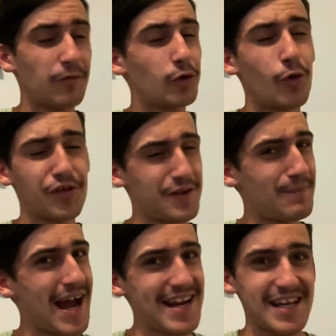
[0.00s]
course, the
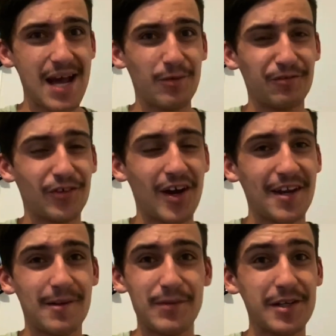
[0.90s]
main game on
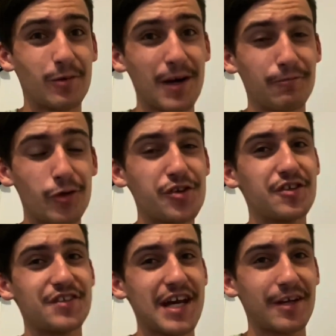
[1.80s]
Friday, the big one,
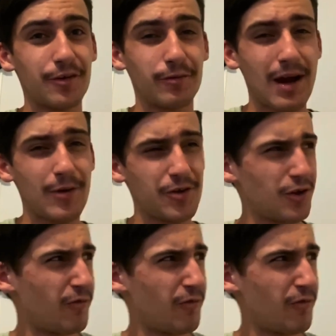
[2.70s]
Roosters taking on the Rabbitohs.